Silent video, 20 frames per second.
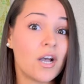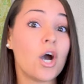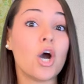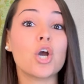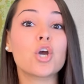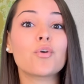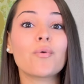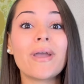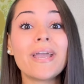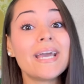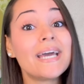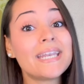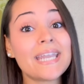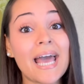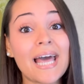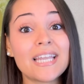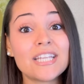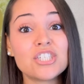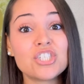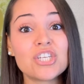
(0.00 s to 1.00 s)
A great
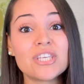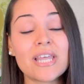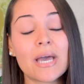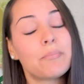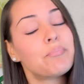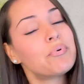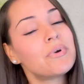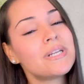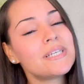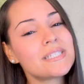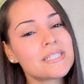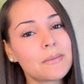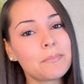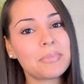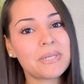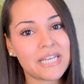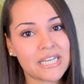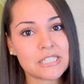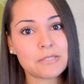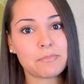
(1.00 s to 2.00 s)
analogy that pretty
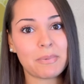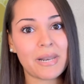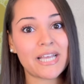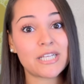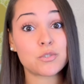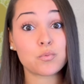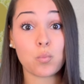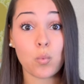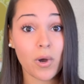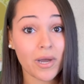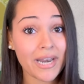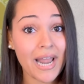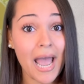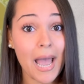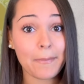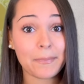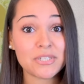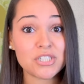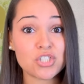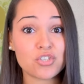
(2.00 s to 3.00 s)
simply explains what
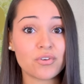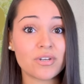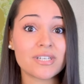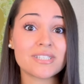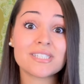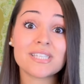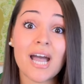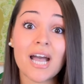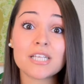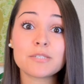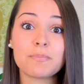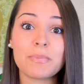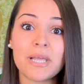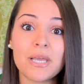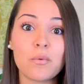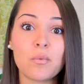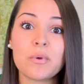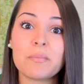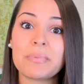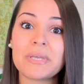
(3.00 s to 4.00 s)
happens during a stock
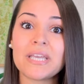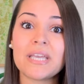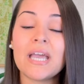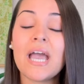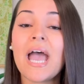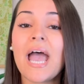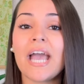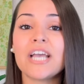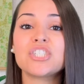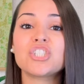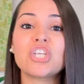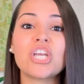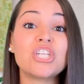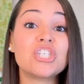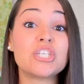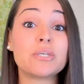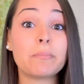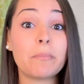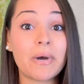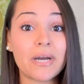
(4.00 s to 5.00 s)
split would be
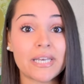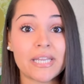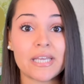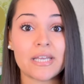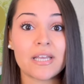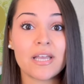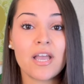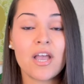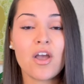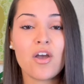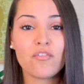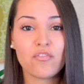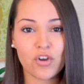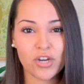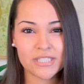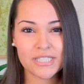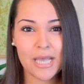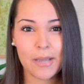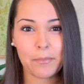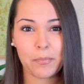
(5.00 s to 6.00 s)
exchanging money. For
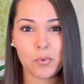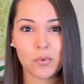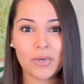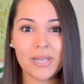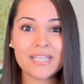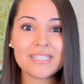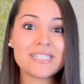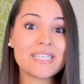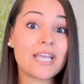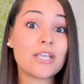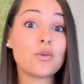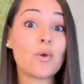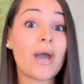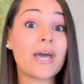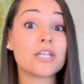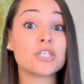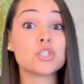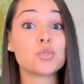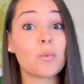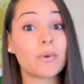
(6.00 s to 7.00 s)
example, let's say you
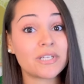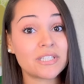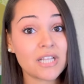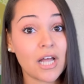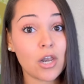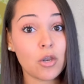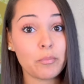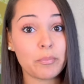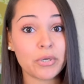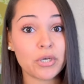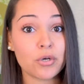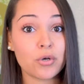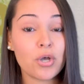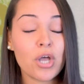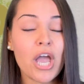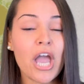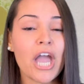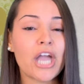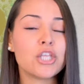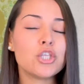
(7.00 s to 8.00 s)
had a $20 bill
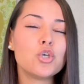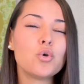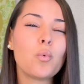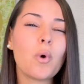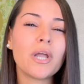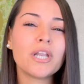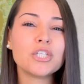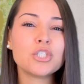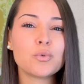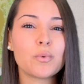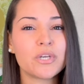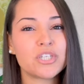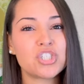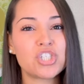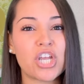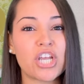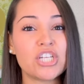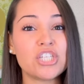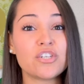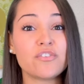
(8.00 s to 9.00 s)
and you wanted to
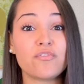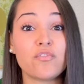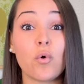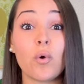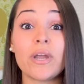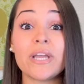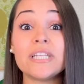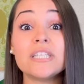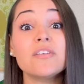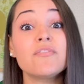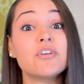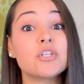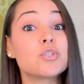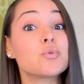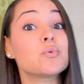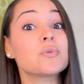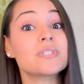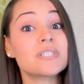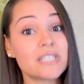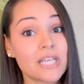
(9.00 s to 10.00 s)
exchange it for
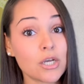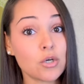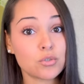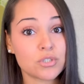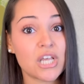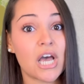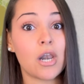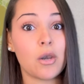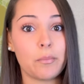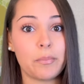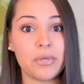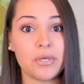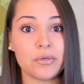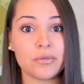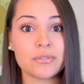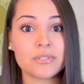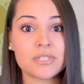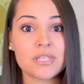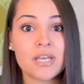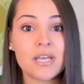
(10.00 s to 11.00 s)
individual single dollar
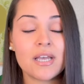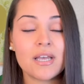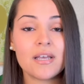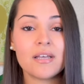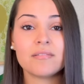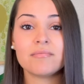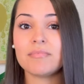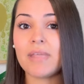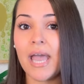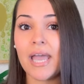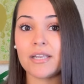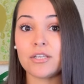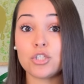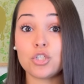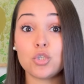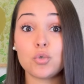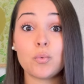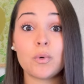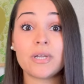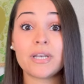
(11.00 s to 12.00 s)
bills. Then
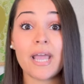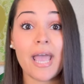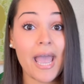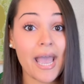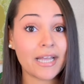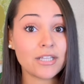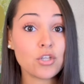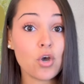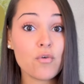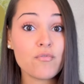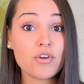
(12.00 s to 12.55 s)
you would hand over